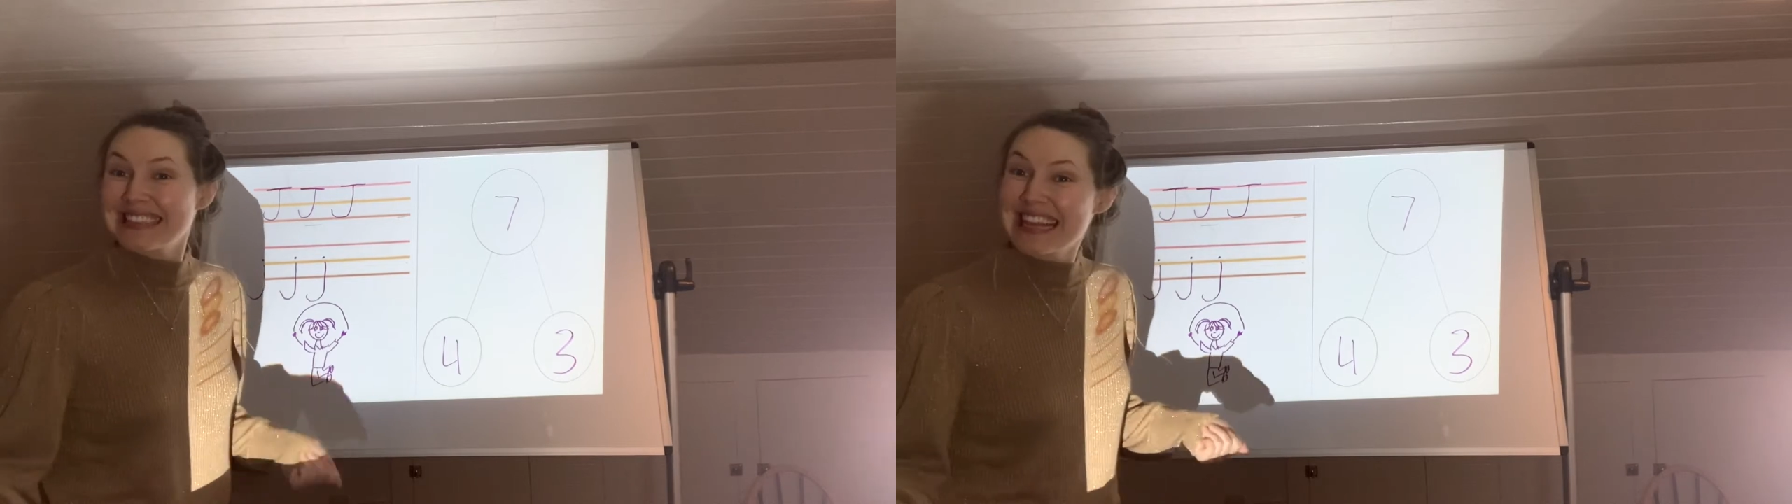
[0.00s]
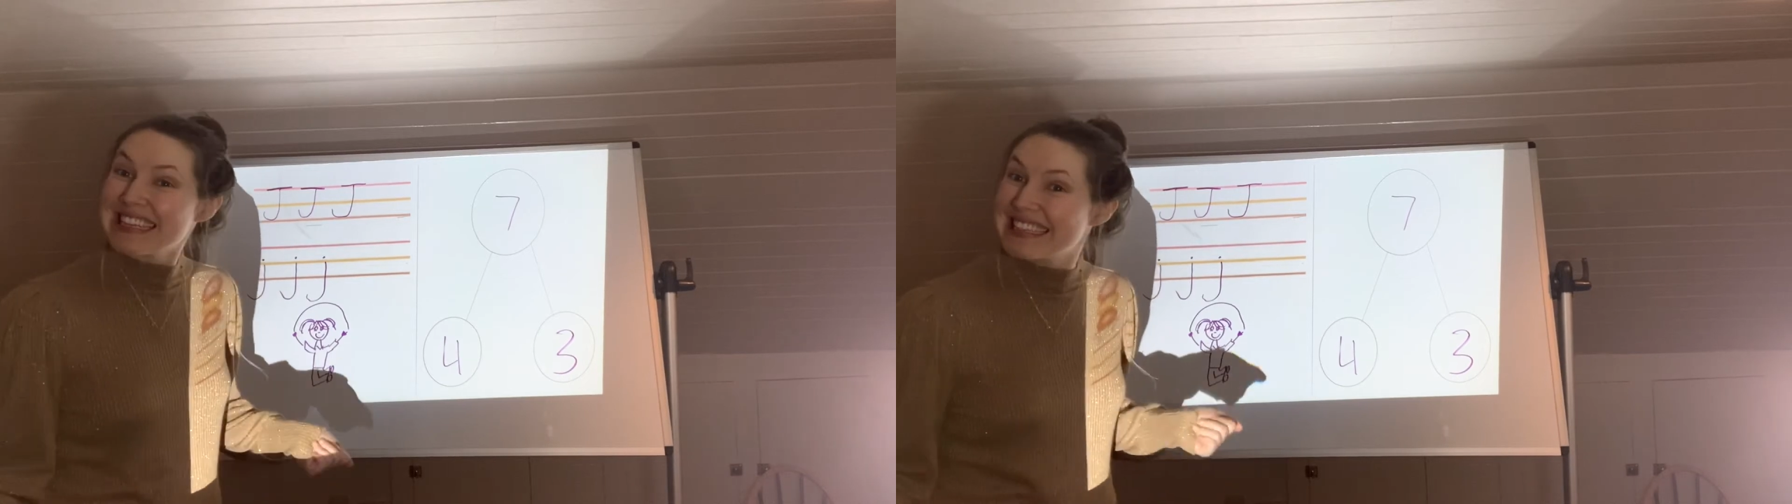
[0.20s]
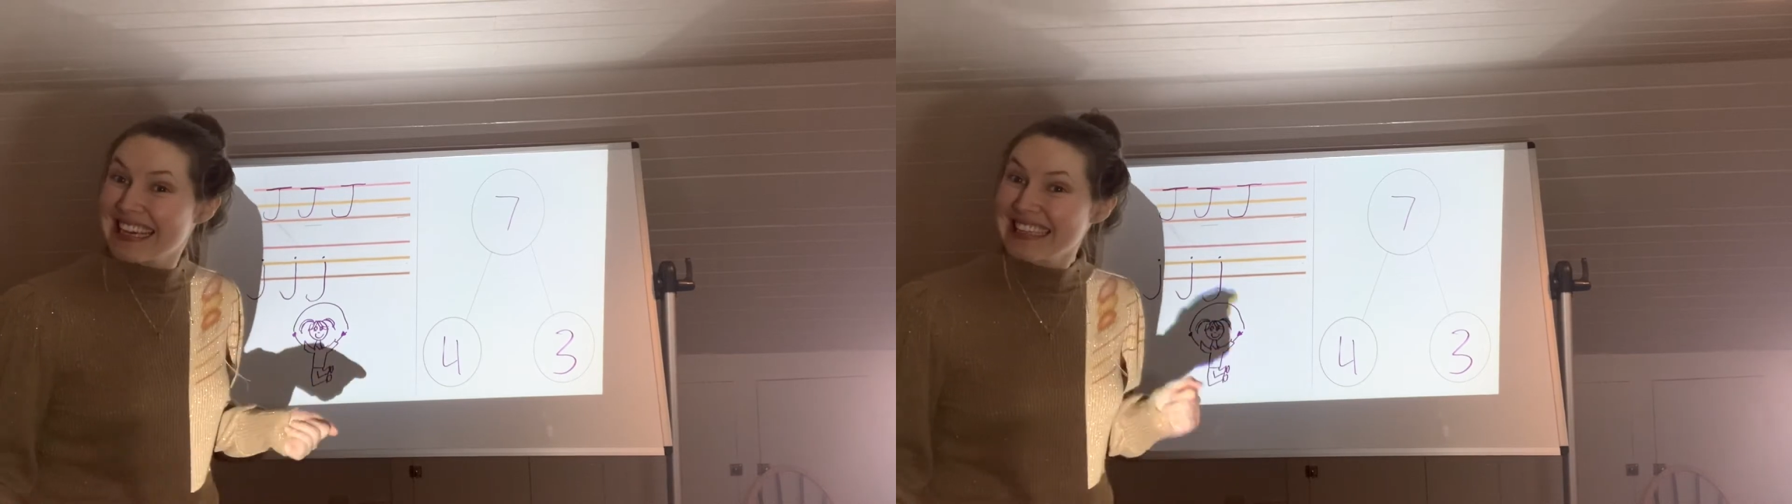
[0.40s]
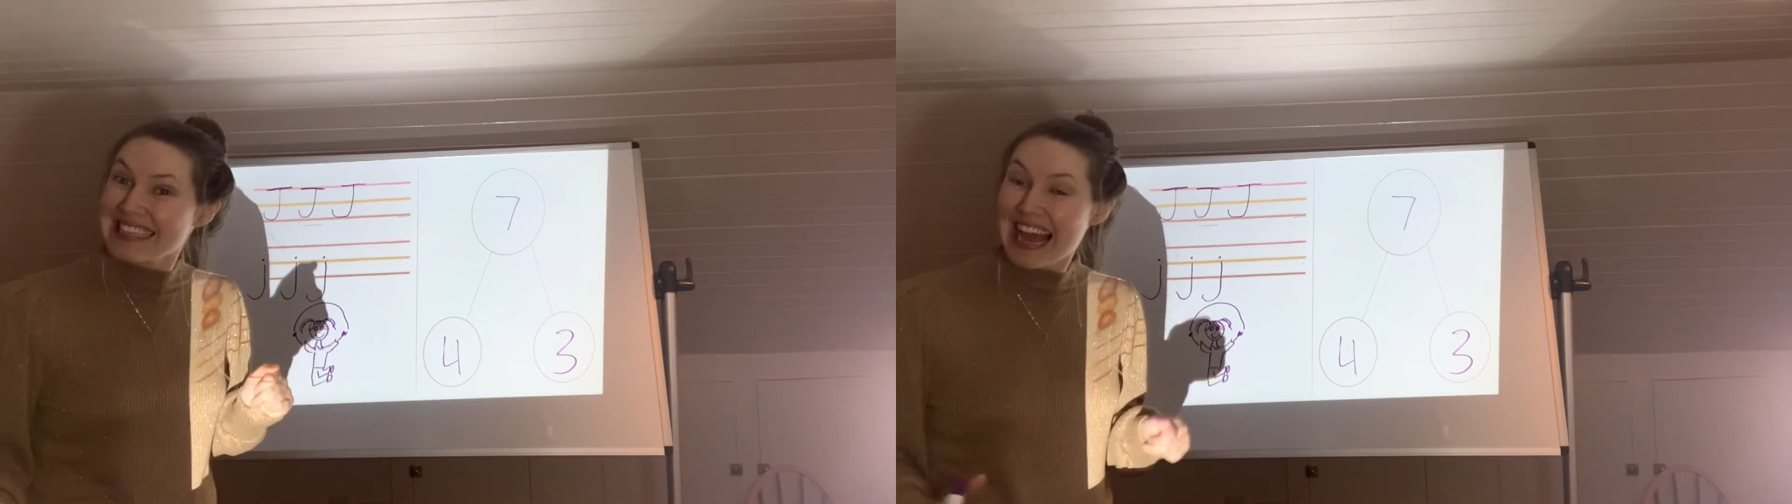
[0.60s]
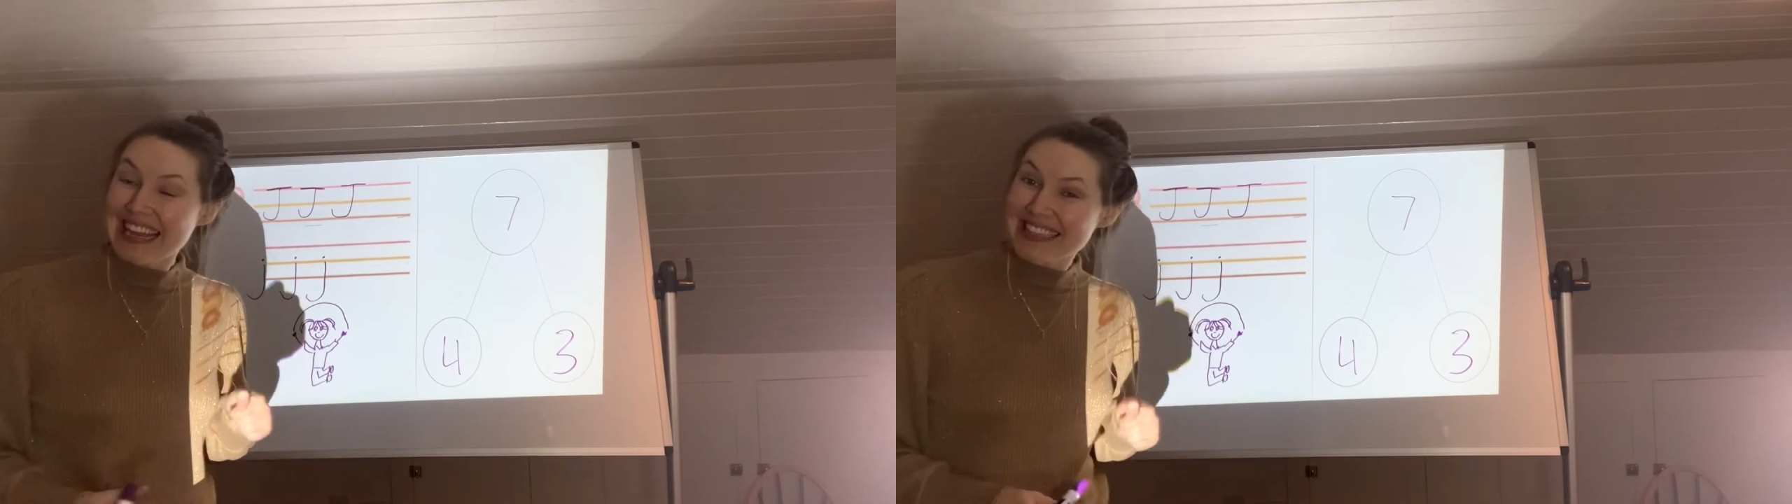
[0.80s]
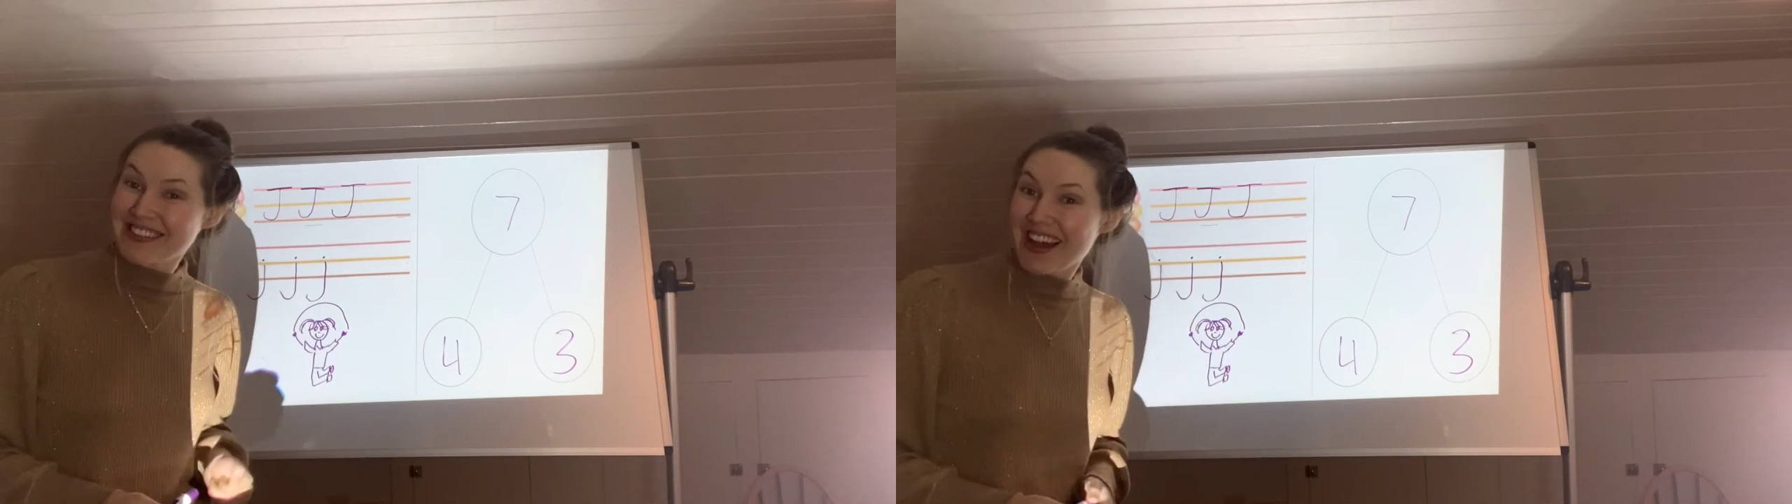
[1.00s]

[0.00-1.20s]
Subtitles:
like Tic Tac and